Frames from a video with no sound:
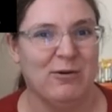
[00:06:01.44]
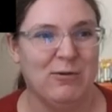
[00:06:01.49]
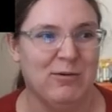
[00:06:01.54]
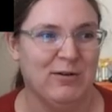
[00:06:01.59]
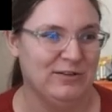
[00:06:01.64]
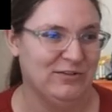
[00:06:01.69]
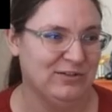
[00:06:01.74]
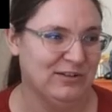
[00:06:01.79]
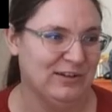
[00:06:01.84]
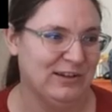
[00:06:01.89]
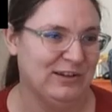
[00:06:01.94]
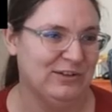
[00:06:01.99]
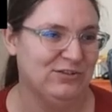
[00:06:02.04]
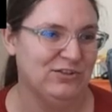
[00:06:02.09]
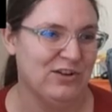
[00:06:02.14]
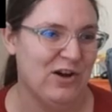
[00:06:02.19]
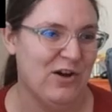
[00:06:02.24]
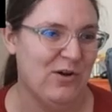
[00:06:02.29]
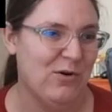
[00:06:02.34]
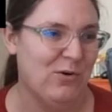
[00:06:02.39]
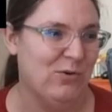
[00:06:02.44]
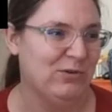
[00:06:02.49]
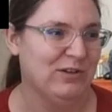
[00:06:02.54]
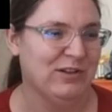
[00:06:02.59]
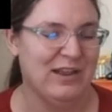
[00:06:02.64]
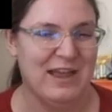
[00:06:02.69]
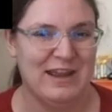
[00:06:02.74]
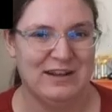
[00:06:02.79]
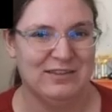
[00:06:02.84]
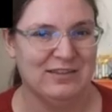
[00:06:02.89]
originally showed.
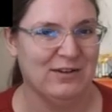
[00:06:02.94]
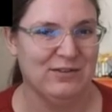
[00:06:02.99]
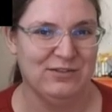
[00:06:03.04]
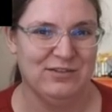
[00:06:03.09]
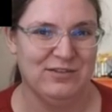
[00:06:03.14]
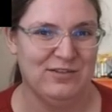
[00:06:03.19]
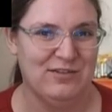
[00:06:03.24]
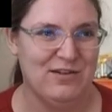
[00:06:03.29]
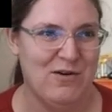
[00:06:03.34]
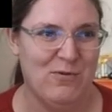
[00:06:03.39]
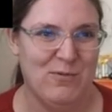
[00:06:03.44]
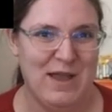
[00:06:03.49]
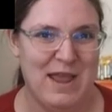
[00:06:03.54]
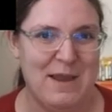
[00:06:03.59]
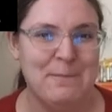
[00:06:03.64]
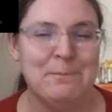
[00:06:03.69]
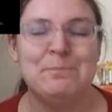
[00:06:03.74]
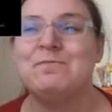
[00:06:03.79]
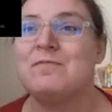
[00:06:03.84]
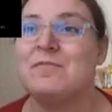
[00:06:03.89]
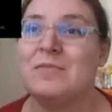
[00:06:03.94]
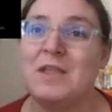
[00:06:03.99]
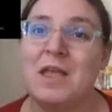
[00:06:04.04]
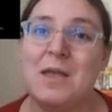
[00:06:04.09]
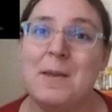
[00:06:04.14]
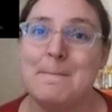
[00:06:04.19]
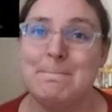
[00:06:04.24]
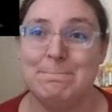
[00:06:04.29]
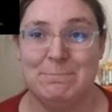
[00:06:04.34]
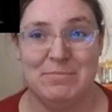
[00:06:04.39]
Like, there's no way.
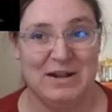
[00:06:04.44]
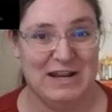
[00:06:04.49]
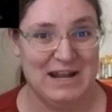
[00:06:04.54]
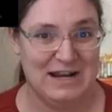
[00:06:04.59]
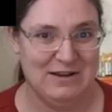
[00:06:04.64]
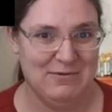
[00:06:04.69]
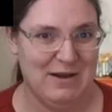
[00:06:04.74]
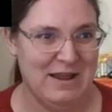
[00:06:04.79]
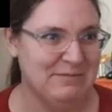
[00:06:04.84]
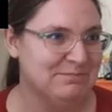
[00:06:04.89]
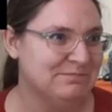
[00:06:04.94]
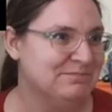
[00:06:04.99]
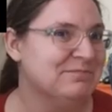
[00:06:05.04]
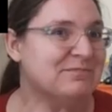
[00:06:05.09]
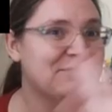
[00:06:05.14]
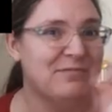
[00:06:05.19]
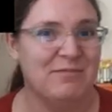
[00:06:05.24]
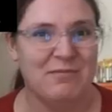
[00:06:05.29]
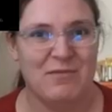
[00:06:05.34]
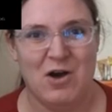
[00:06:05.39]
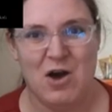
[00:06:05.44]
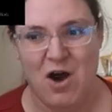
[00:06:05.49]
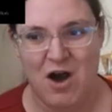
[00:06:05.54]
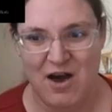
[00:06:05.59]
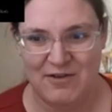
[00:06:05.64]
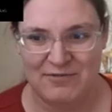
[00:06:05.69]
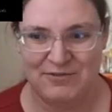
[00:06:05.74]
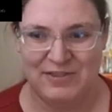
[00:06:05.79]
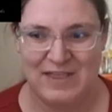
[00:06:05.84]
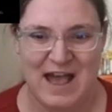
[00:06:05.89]
But anyway,
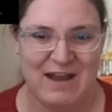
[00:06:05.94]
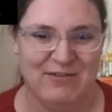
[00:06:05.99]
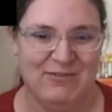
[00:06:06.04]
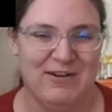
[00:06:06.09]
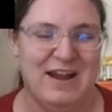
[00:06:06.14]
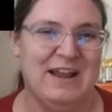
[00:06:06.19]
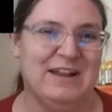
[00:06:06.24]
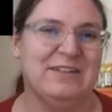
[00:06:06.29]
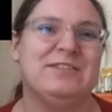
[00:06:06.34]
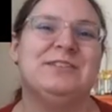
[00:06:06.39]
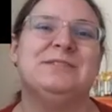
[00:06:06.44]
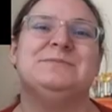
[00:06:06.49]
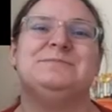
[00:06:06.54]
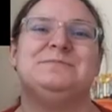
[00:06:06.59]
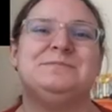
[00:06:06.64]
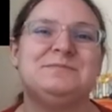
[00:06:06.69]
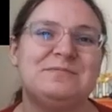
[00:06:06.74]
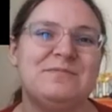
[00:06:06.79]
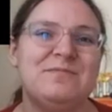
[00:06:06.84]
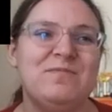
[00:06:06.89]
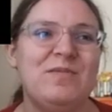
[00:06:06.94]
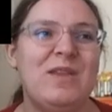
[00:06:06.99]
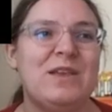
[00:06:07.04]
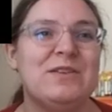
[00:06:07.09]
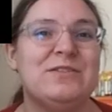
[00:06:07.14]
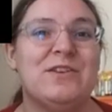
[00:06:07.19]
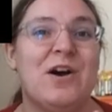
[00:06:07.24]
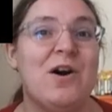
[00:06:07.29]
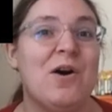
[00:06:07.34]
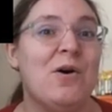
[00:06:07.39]
off that rant.
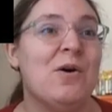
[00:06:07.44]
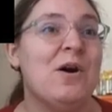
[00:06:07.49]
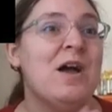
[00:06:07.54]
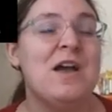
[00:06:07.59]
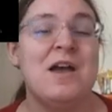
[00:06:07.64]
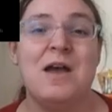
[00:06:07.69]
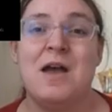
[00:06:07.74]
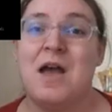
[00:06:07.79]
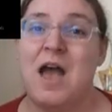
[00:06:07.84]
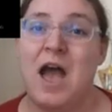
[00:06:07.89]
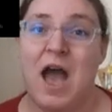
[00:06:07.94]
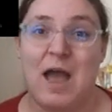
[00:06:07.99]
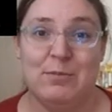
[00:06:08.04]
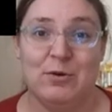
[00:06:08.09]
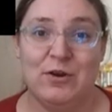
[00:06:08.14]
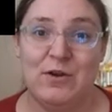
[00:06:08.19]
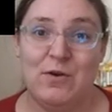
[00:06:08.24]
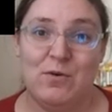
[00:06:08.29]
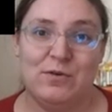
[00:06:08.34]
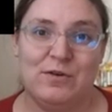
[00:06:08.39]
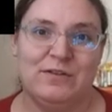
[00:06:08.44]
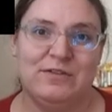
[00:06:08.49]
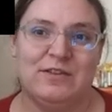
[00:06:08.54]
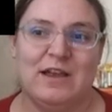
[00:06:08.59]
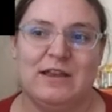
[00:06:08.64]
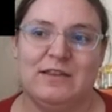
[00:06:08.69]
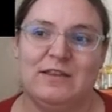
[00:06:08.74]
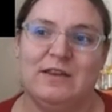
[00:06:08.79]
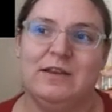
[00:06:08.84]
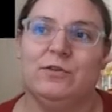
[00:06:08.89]
So, I pre ordered
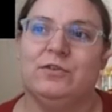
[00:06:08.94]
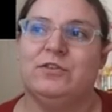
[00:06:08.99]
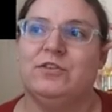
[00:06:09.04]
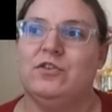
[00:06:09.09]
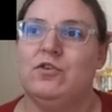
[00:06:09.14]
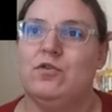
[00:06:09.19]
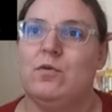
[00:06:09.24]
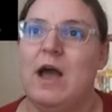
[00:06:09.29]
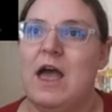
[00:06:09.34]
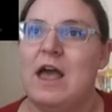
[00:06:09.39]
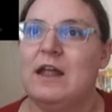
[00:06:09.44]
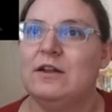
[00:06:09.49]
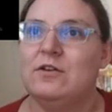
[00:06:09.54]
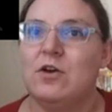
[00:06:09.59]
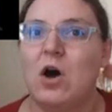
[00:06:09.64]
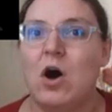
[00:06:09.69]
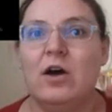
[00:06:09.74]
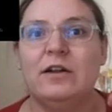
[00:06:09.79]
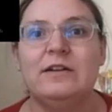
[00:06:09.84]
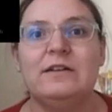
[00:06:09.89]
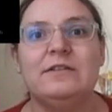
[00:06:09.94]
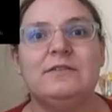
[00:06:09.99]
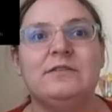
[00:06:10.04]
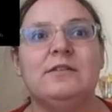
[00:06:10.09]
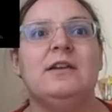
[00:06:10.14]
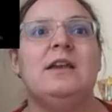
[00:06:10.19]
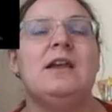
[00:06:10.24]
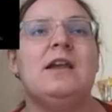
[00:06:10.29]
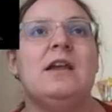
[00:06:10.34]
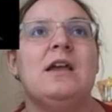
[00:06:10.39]
Silent Hill 2, and
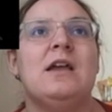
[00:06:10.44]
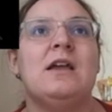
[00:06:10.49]
honestly,